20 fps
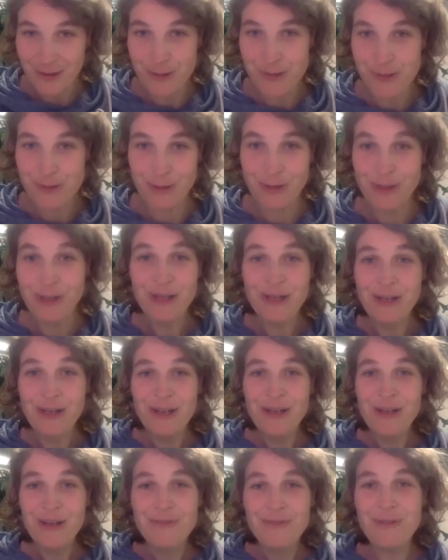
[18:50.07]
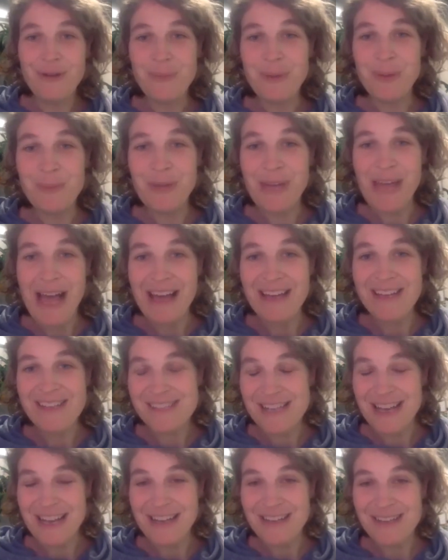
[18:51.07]
also from a PI
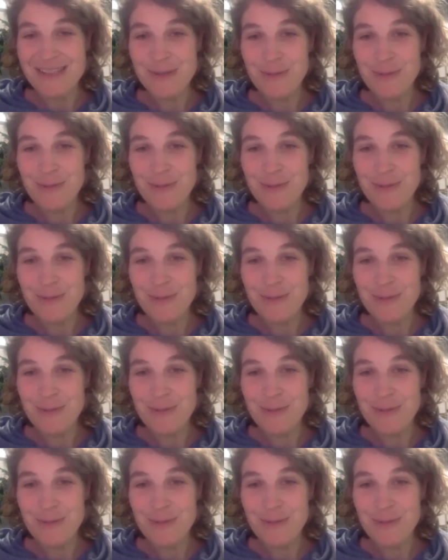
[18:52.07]
side.